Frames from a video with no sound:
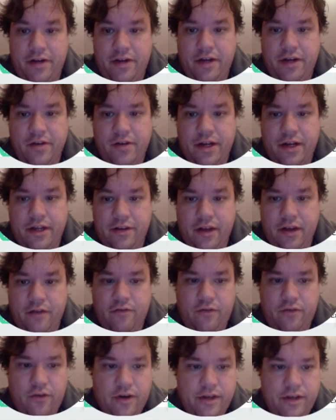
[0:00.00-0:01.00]
here, right? You have
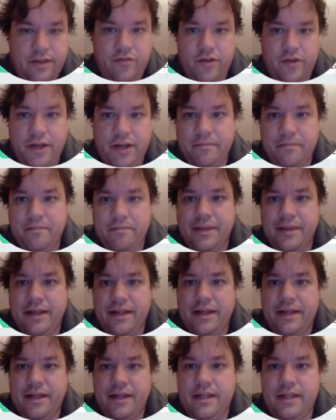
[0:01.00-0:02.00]
4 and 3.
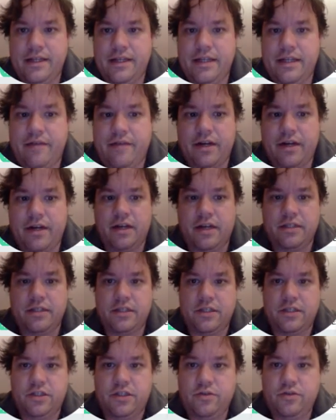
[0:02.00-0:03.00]
7 cards in
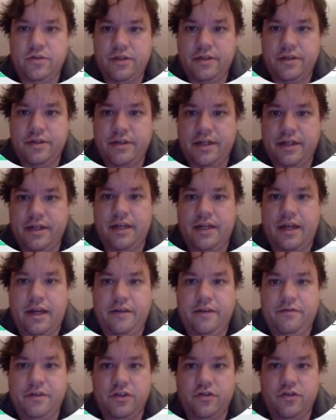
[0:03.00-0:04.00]
a suit, and
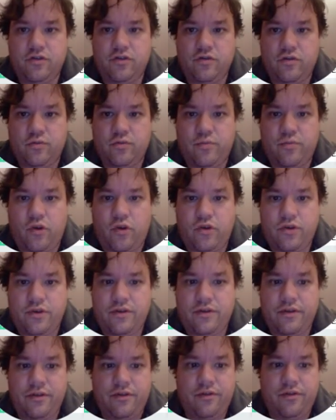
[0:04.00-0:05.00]
if the suit broke
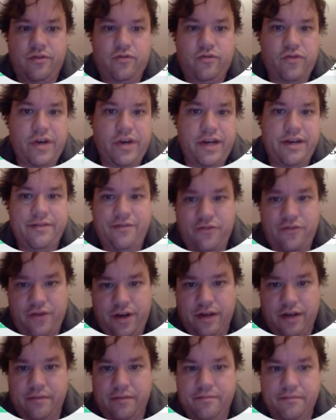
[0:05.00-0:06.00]
3 and
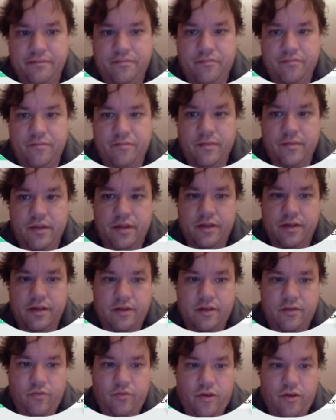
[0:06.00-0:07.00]
3
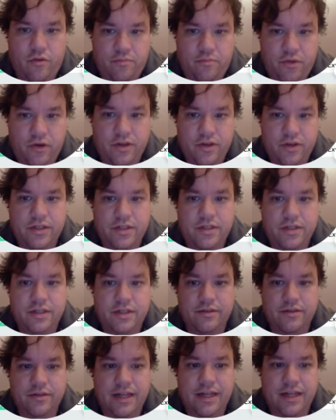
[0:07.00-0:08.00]
with your opponents,
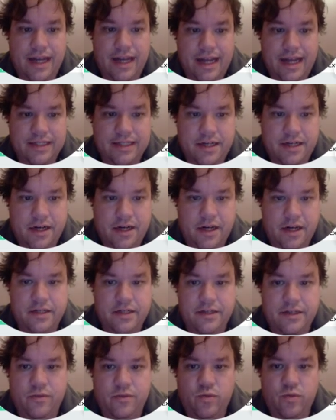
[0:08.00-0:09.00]
the last card
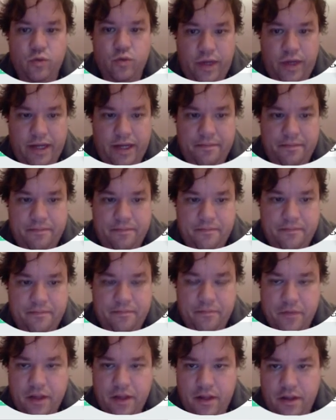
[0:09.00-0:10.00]
would win.
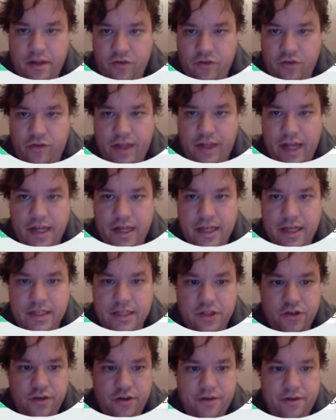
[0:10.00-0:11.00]
So that is
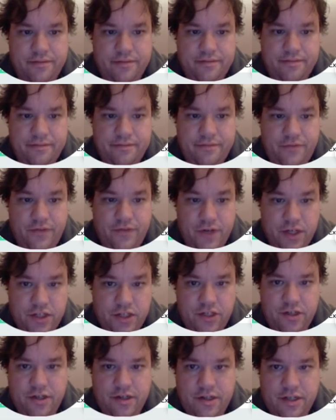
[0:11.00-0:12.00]
your
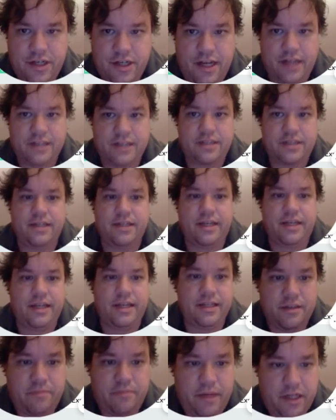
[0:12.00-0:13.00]
first chance in
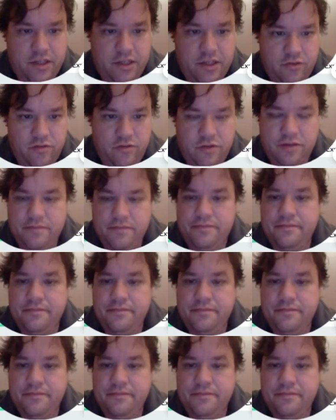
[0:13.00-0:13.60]
the spade suit.